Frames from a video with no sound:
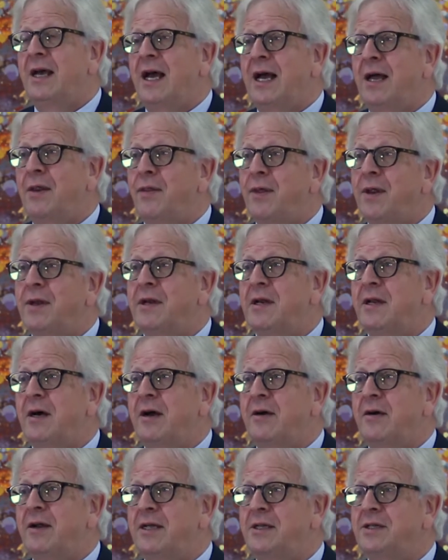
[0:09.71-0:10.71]
and
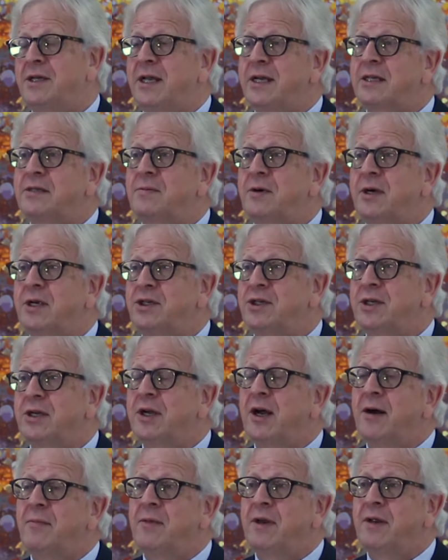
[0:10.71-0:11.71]
Thunderlara is an exploration
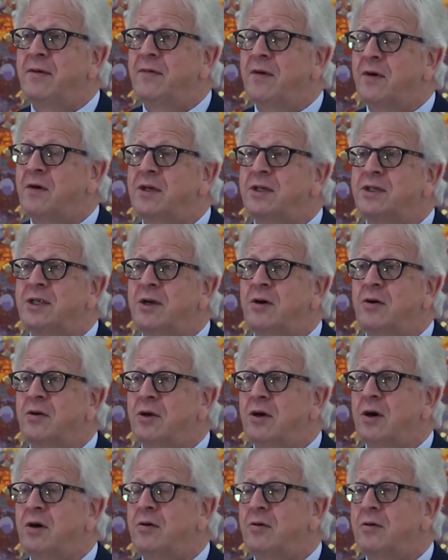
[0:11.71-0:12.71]
company focusing on
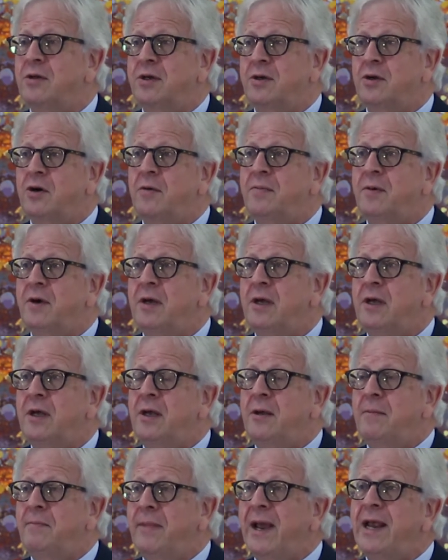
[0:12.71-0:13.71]
gold and copper,
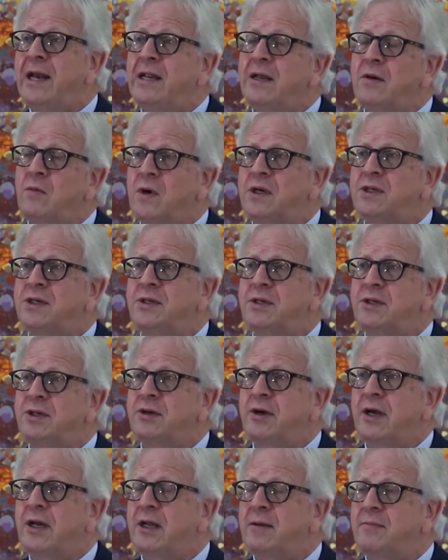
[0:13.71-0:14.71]
mainly in Western
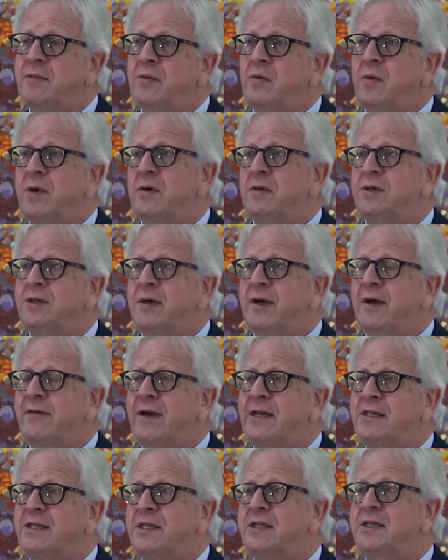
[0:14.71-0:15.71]
Australia, but we also have
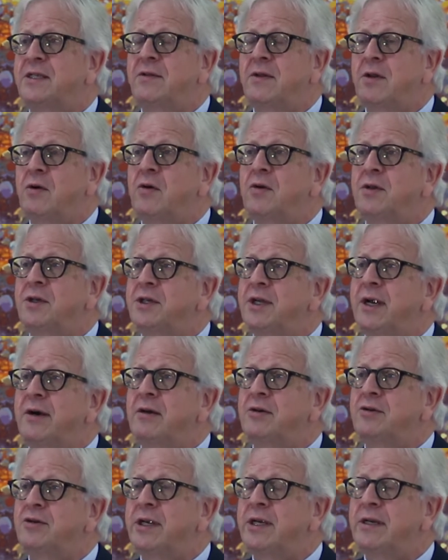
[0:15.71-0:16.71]
assets in the Northern
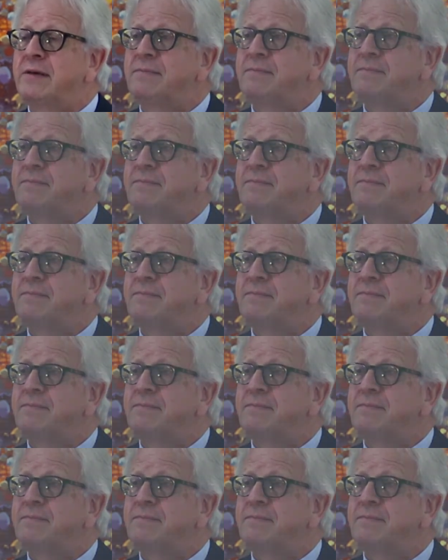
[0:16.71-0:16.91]
Territory.